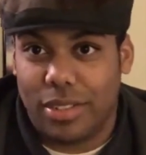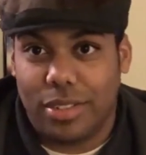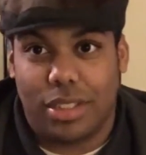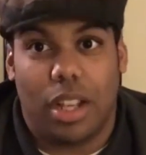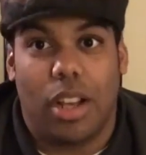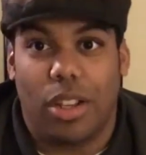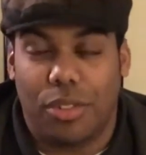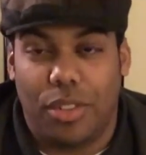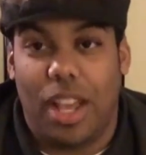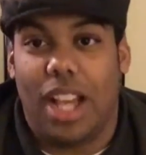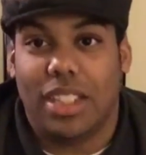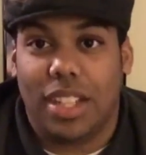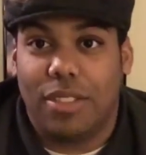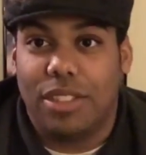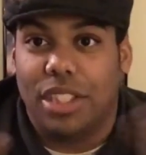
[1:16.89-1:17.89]
So, if you
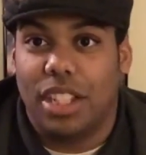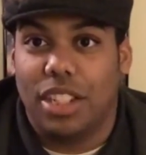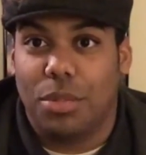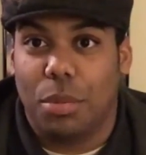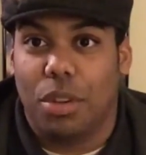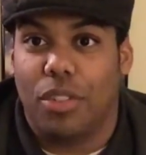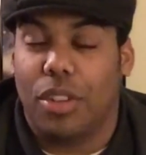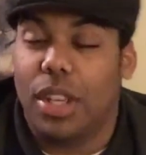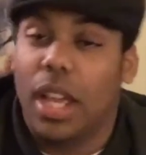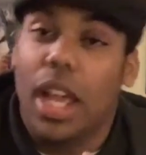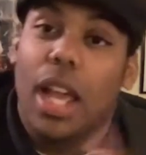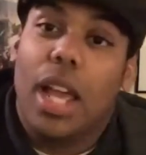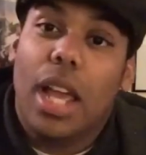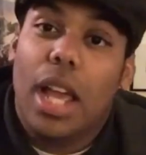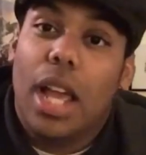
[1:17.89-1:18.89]
guys haven't seen this movie,
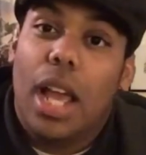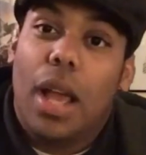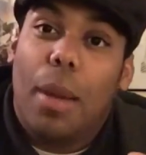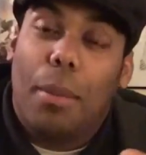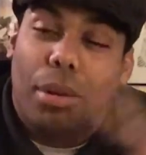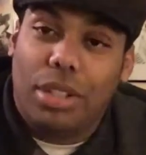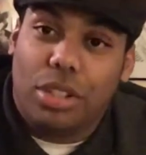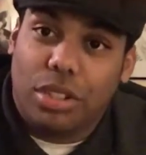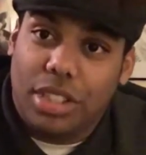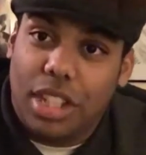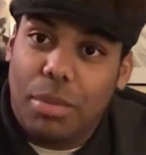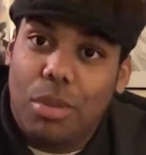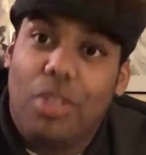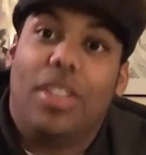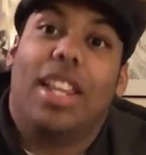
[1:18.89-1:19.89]
please go see
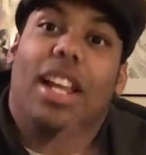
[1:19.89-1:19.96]
the movie,